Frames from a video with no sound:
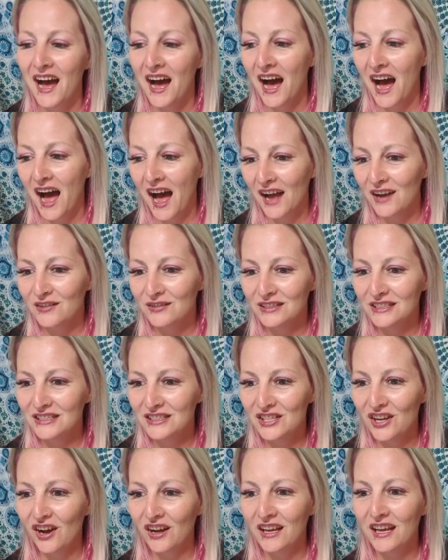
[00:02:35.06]
I was
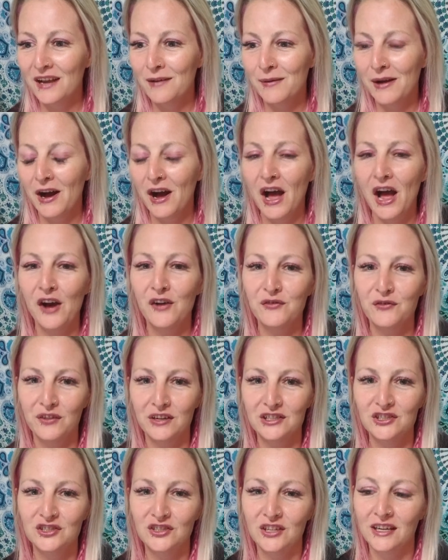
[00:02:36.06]
talking about how
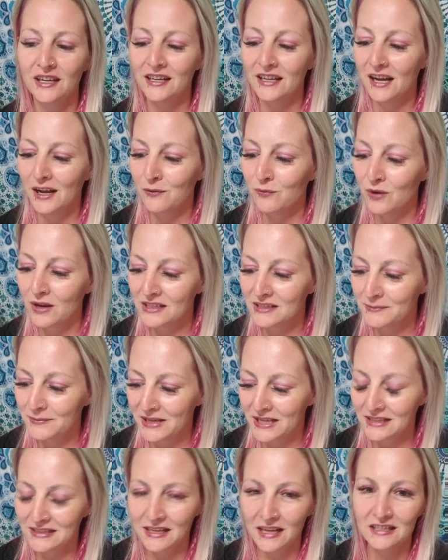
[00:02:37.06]
frustrated I was
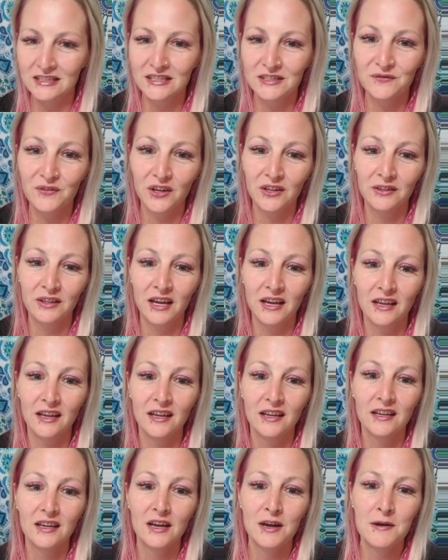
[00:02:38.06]
because I just felt like
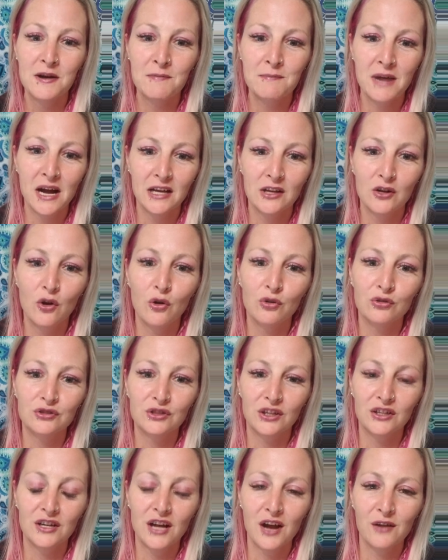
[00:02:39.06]
my goals
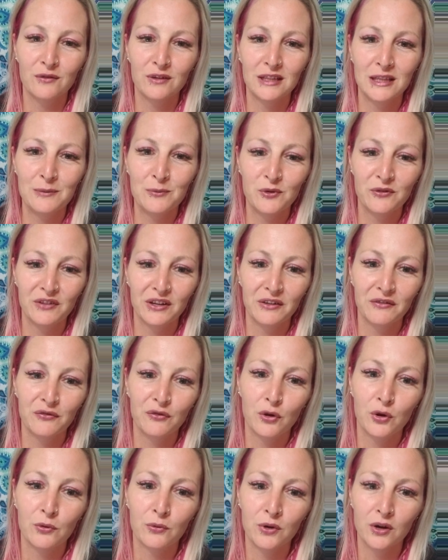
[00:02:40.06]
are not really moving
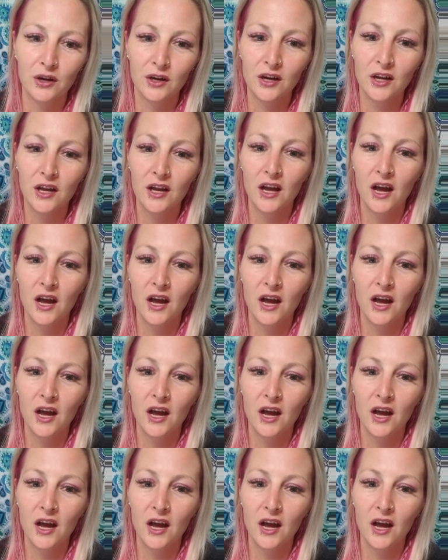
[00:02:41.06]
forward.